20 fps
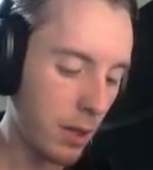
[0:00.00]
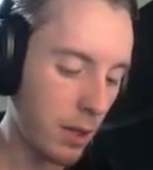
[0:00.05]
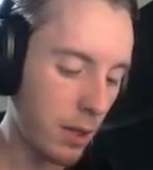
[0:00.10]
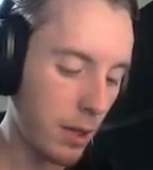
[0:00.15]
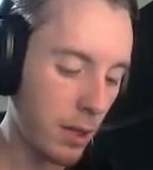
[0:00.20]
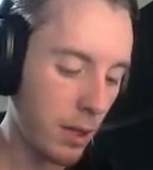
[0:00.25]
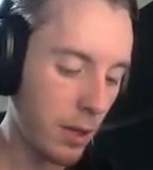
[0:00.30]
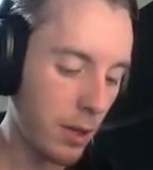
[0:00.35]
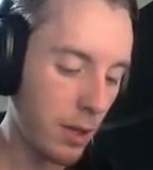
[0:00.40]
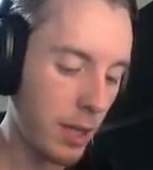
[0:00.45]

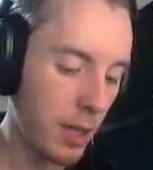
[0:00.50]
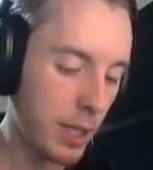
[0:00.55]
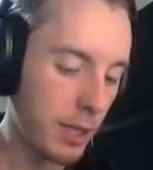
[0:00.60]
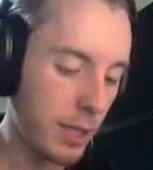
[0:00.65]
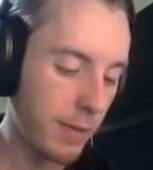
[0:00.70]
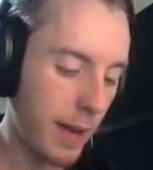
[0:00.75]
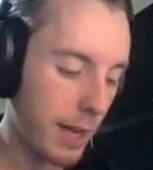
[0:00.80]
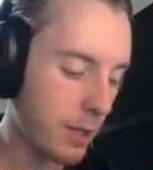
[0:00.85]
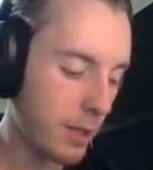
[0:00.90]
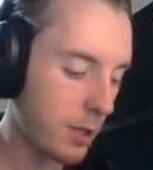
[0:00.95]
this
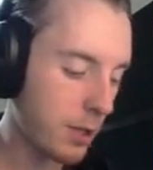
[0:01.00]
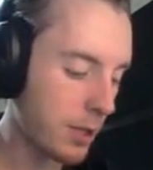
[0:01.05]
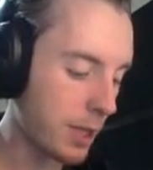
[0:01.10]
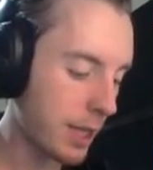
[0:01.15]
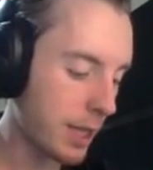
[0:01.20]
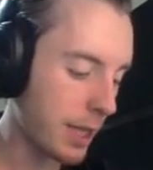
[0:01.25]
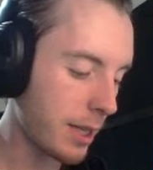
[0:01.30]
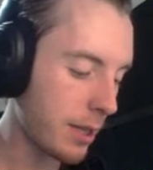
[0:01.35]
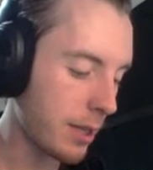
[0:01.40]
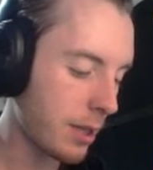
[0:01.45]
factors
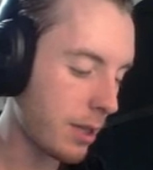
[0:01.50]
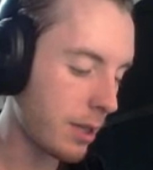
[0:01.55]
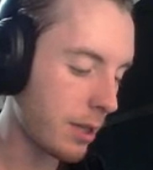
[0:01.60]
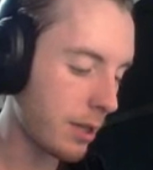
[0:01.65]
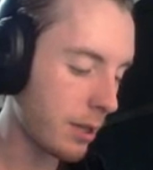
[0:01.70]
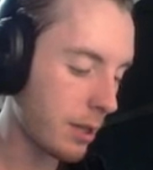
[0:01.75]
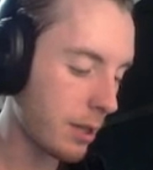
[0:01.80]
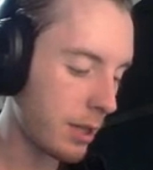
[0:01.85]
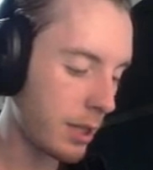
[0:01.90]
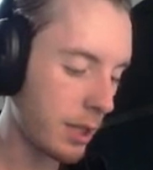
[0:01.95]

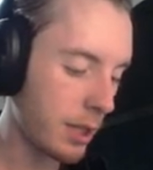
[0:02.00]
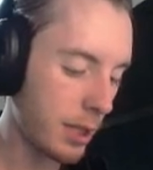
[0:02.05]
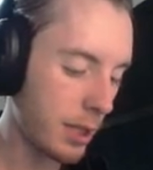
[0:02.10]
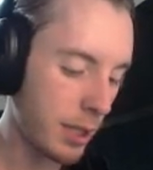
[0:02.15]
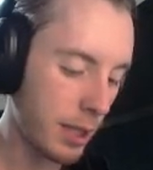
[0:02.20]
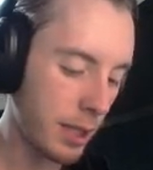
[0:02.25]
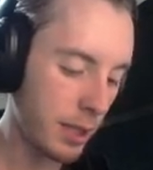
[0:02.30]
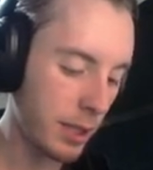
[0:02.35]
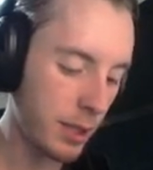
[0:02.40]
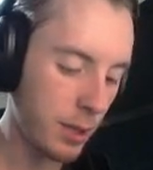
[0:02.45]
again
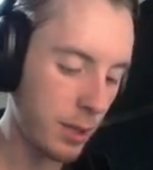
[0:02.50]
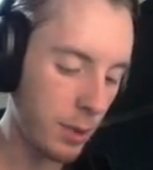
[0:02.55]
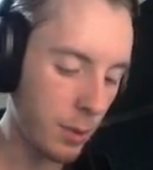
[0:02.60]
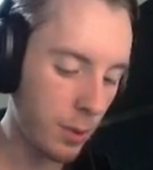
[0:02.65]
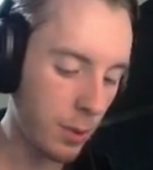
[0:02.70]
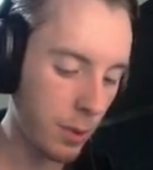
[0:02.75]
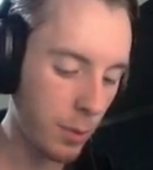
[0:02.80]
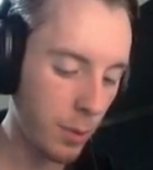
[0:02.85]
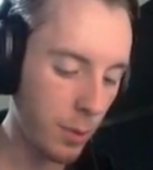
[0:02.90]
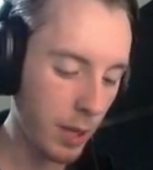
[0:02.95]
into
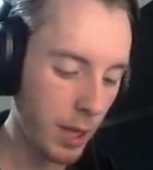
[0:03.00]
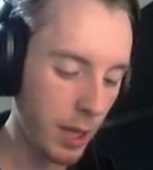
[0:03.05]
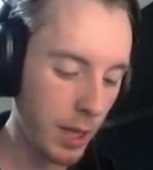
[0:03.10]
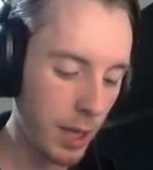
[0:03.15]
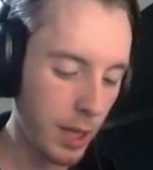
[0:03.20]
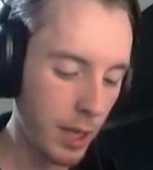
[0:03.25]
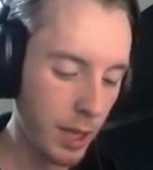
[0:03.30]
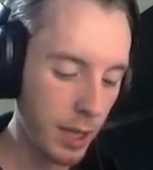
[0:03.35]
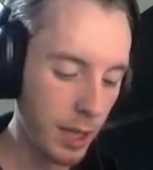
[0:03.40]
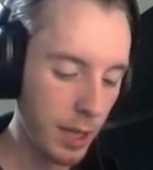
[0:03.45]
3
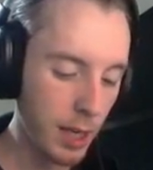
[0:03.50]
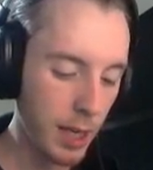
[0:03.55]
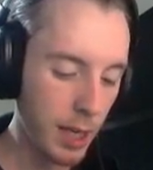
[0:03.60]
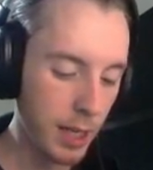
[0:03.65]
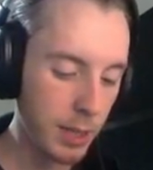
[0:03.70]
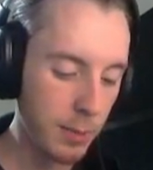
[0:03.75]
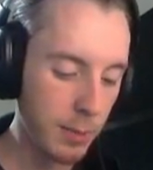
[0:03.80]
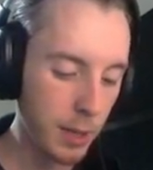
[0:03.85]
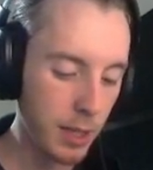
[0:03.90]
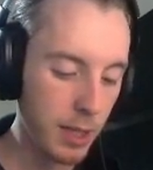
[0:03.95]
and then x
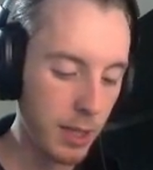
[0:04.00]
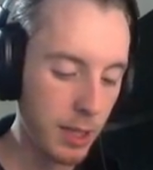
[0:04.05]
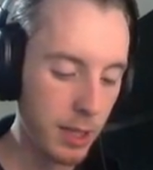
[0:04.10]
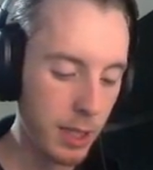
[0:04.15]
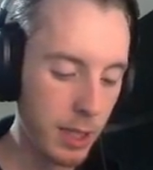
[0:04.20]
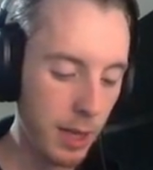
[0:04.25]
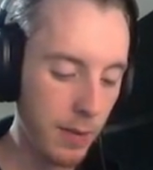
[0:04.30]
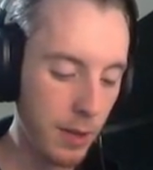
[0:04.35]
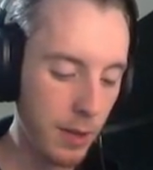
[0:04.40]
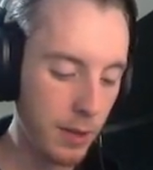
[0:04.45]
minus
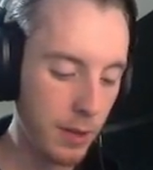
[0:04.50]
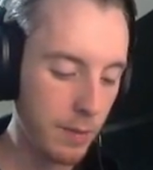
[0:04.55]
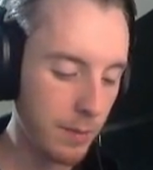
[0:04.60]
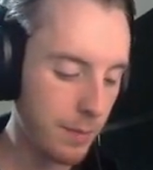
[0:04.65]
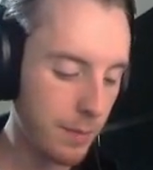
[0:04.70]
7.